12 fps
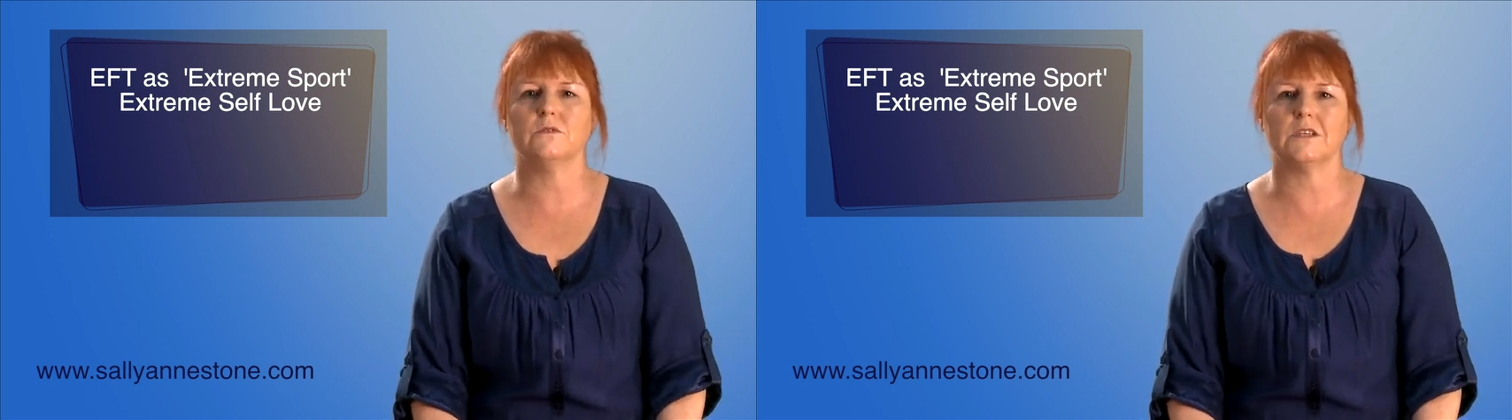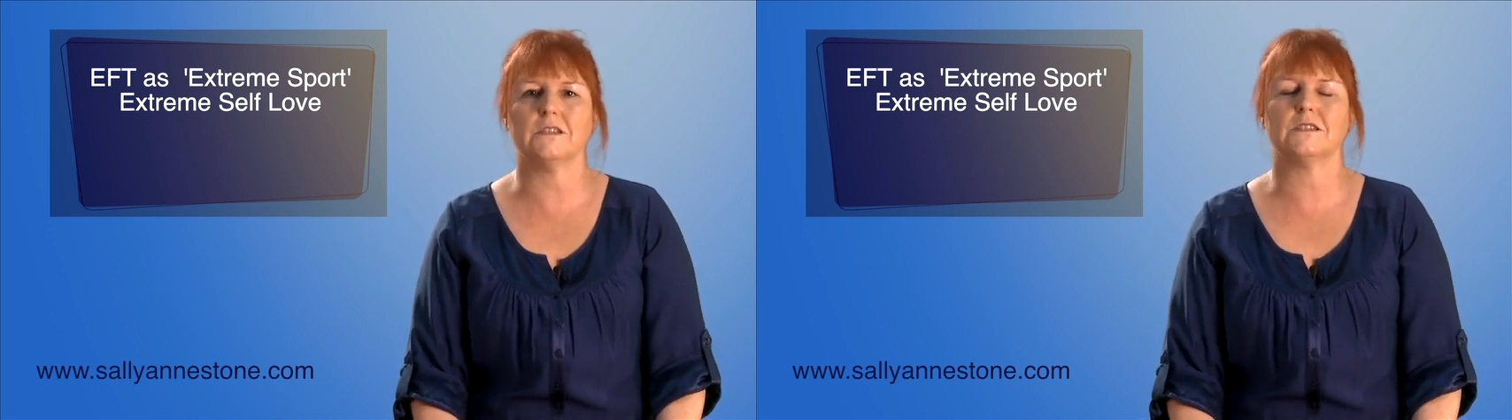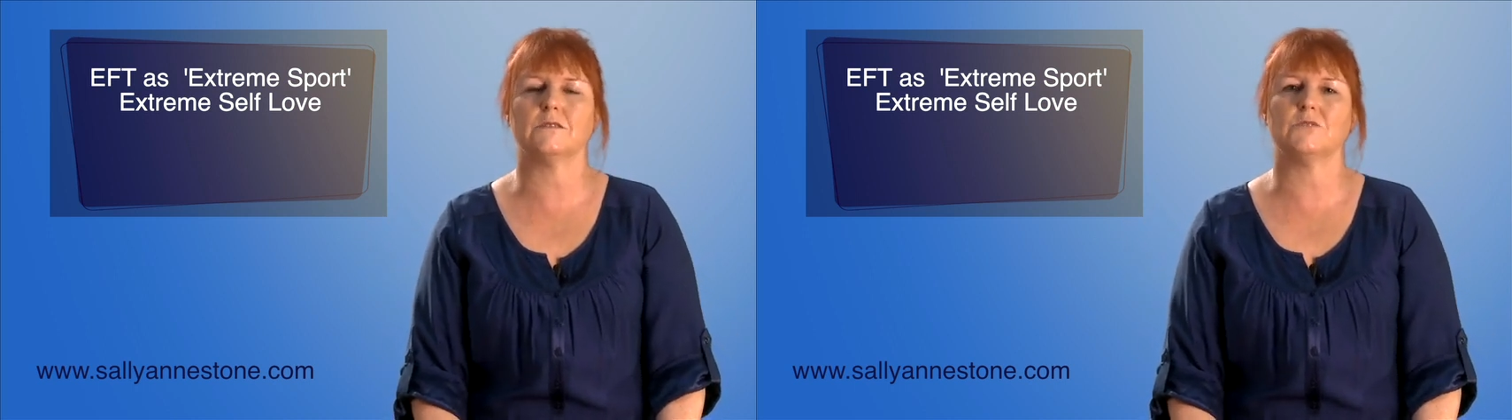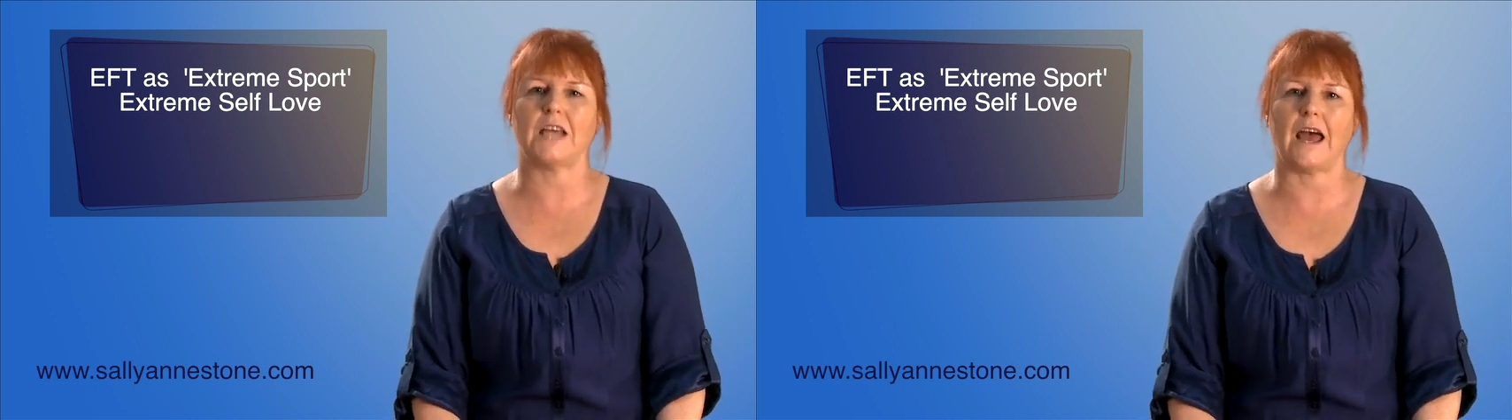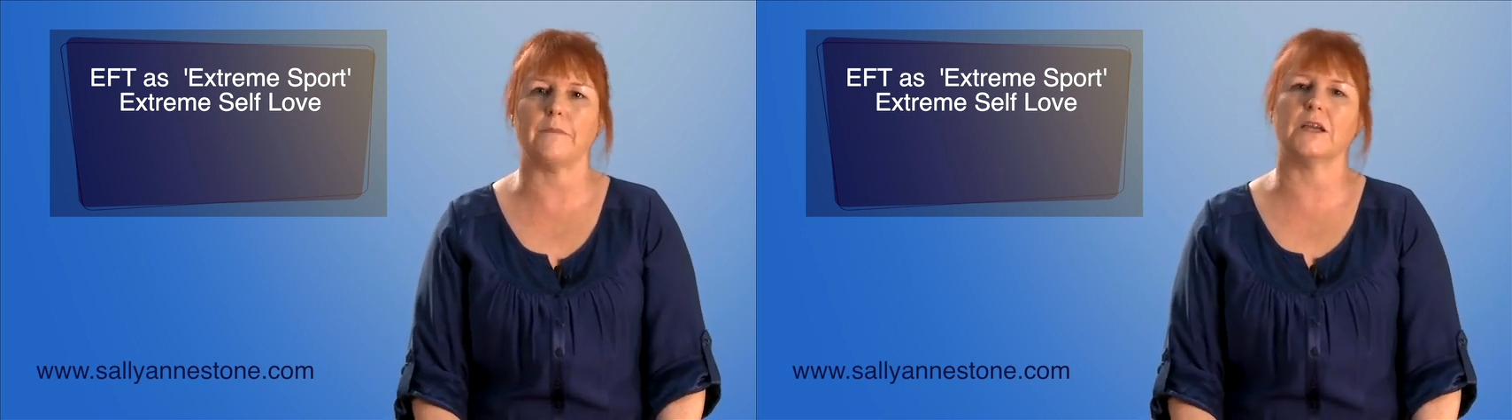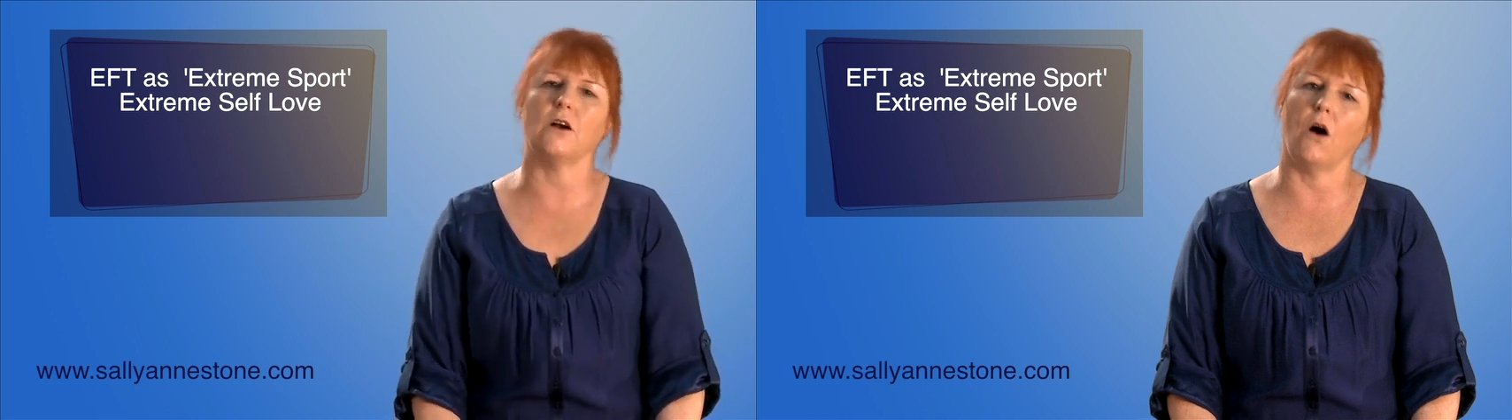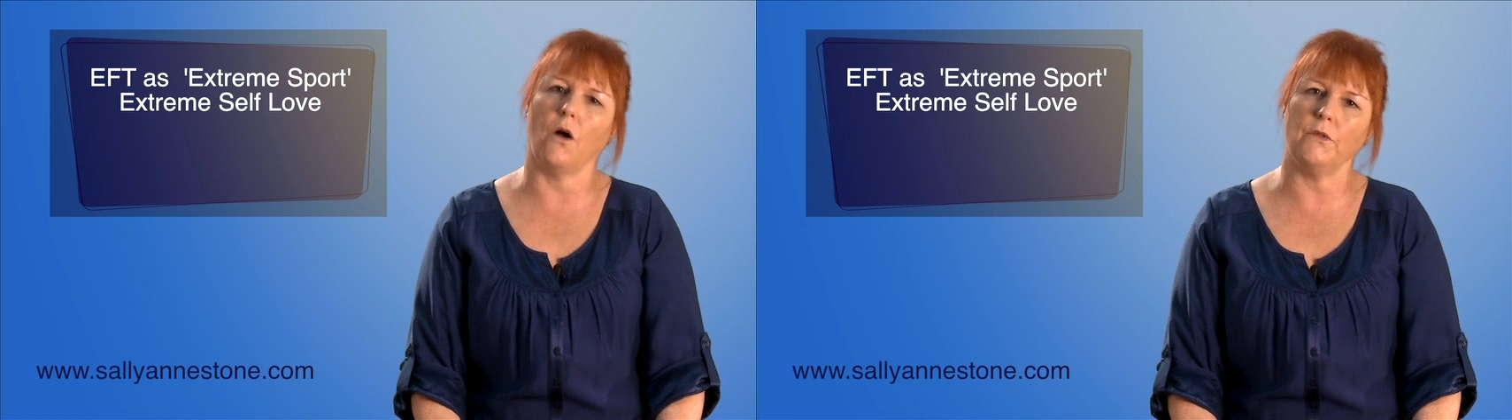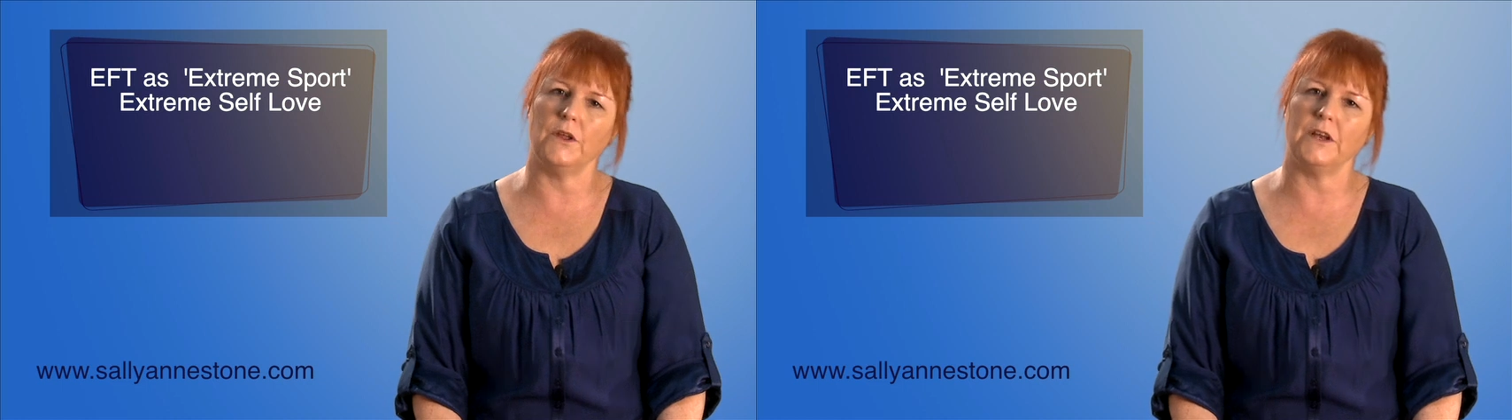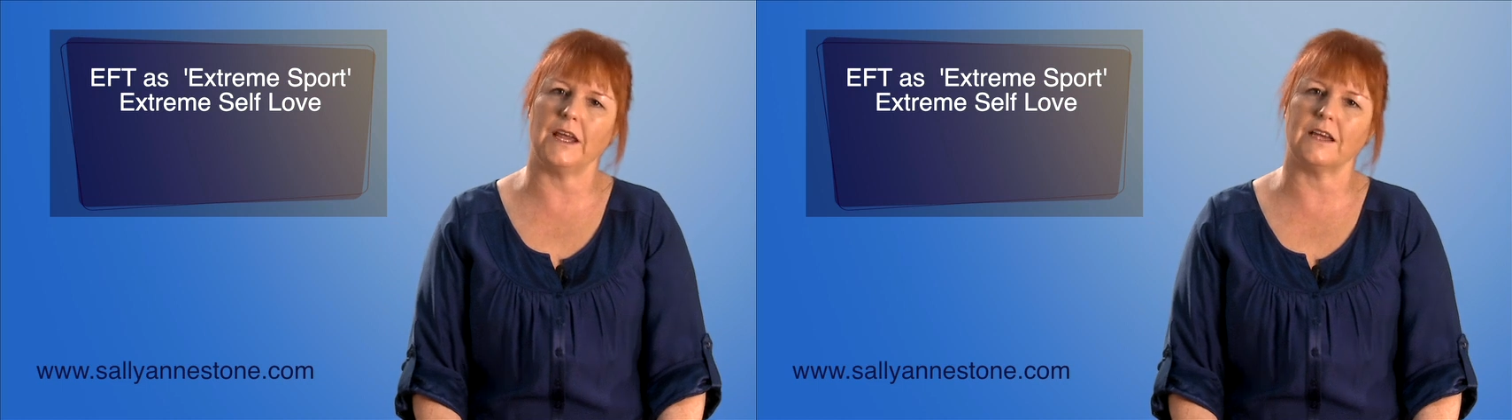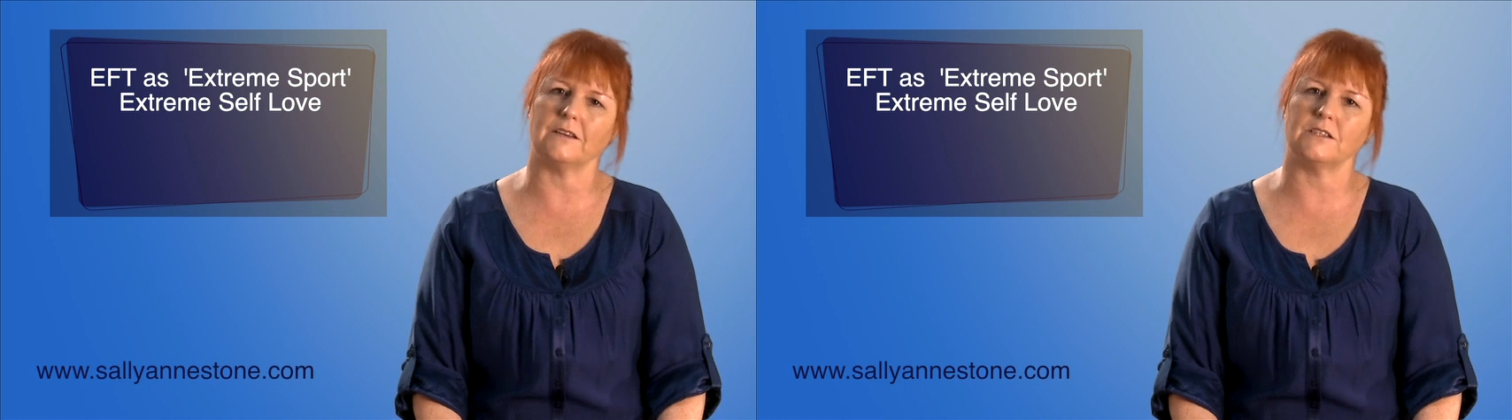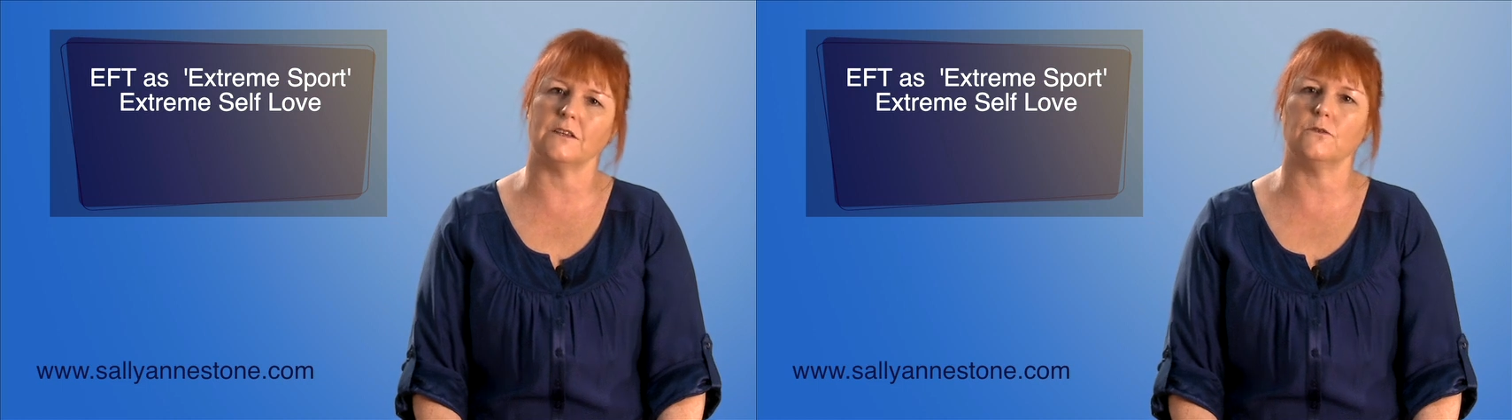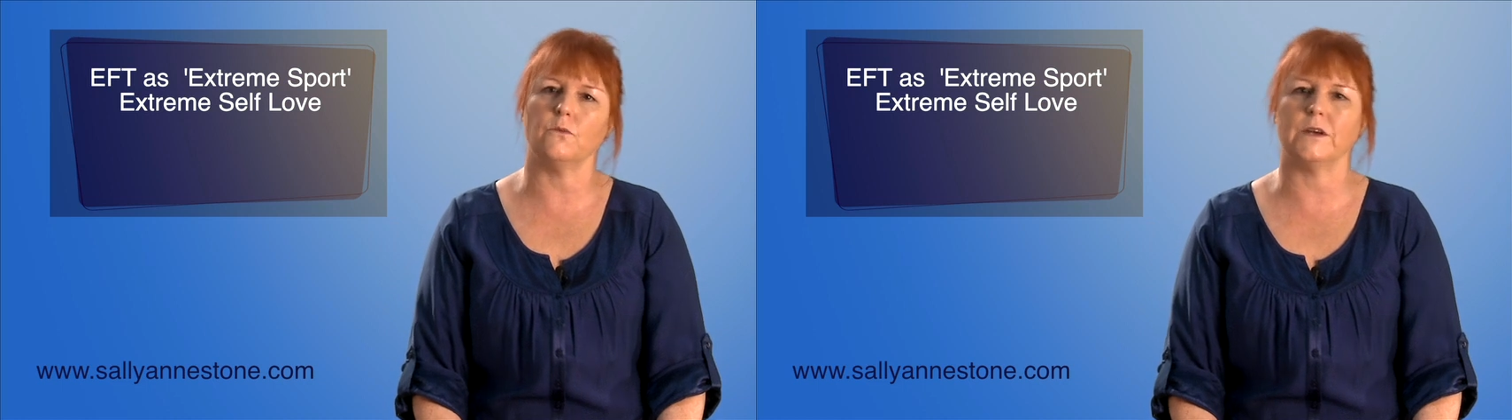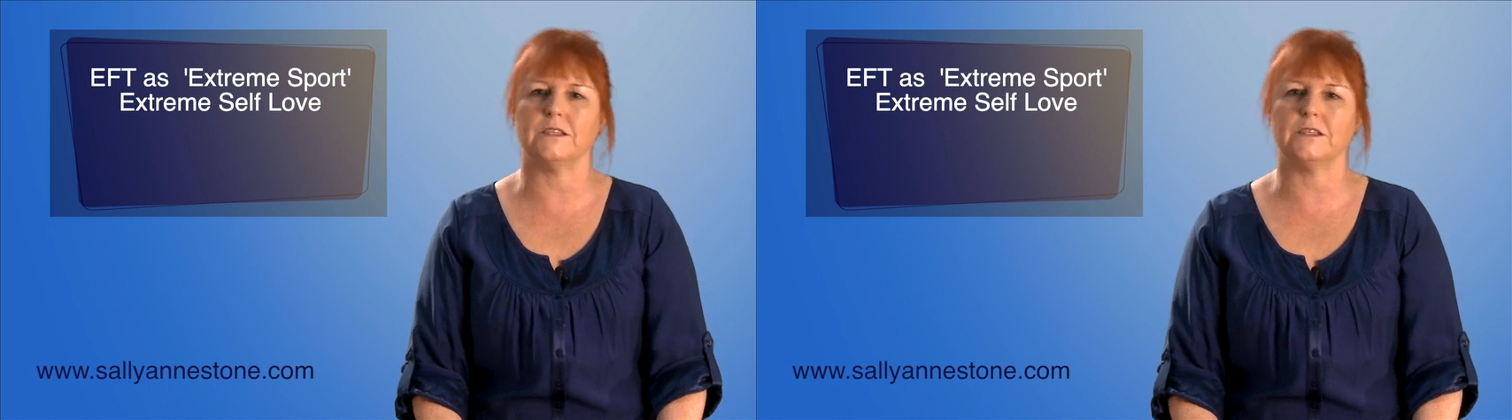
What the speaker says: did some tapping on the negative.